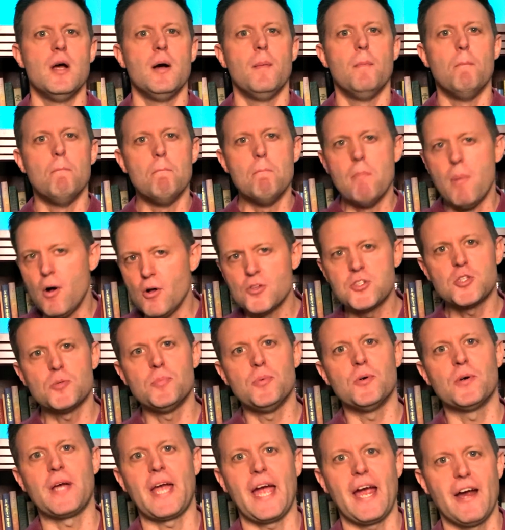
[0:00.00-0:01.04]

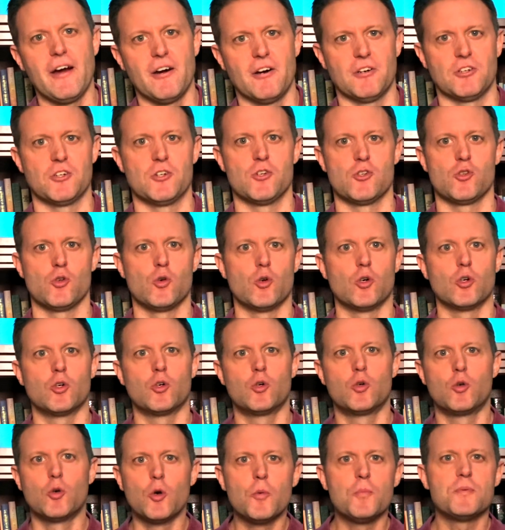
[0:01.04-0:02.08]
multiple characters or
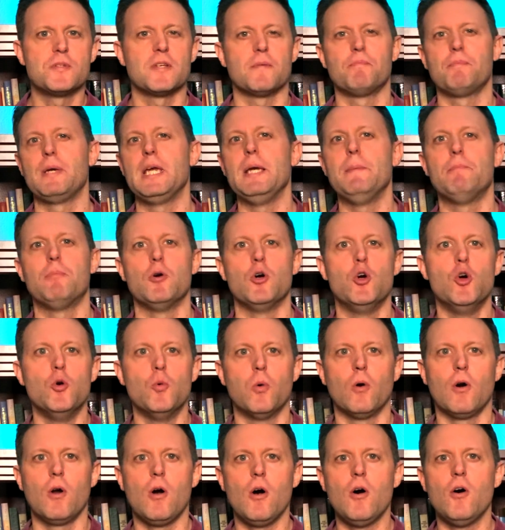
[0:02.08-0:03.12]
groups of people who
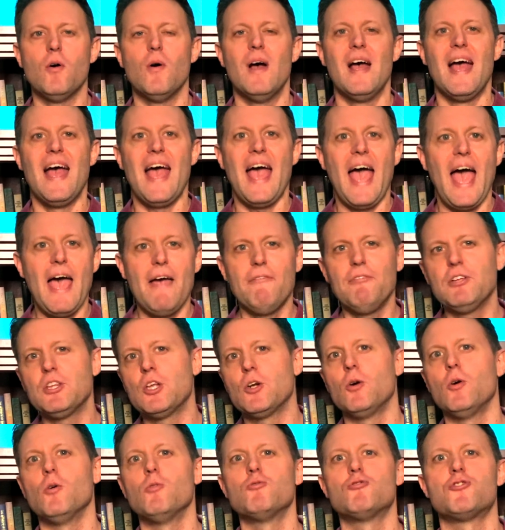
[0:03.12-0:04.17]
were all having
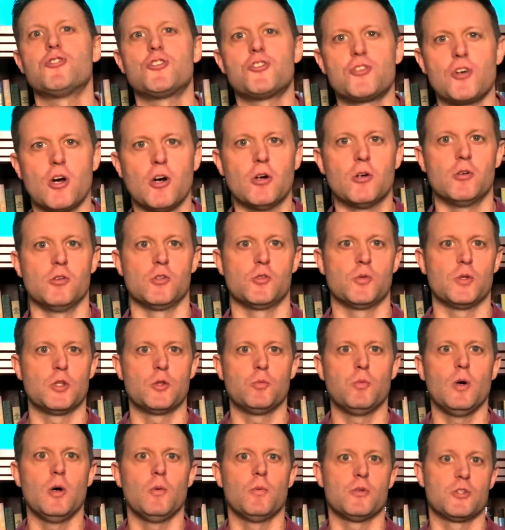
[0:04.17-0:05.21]
their own struggles with
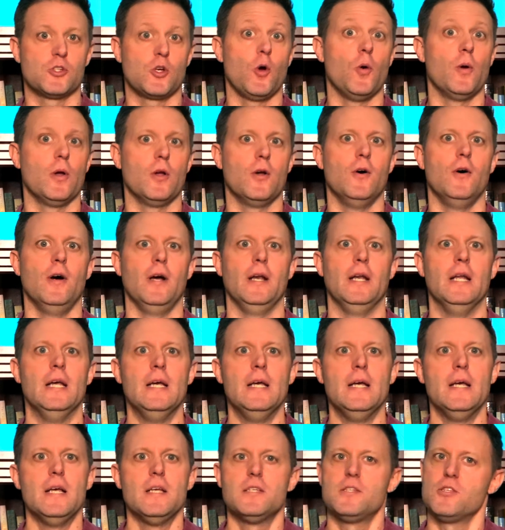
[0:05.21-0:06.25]
what was going on.
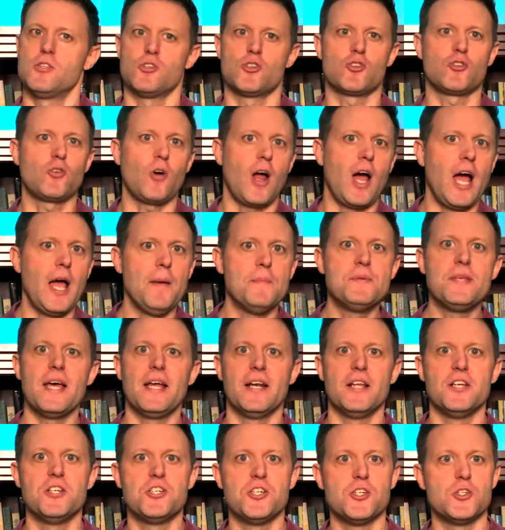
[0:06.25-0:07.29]
So the scribes had
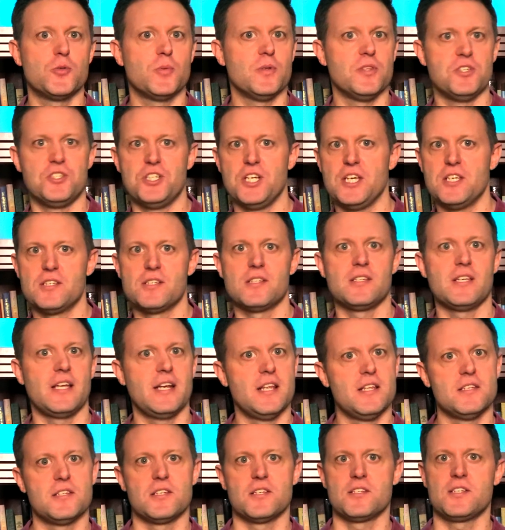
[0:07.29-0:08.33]
issues with Jesus and
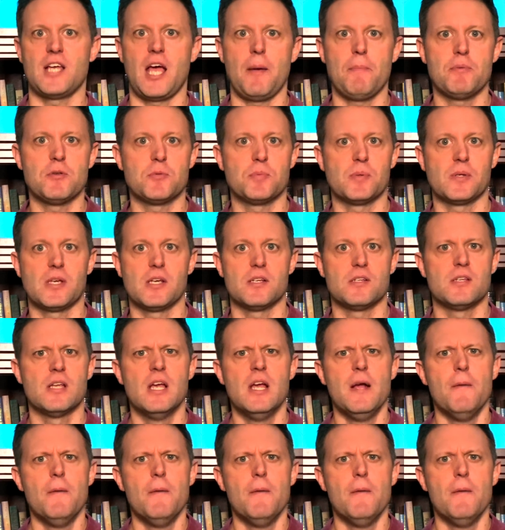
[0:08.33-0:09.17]
his disciples because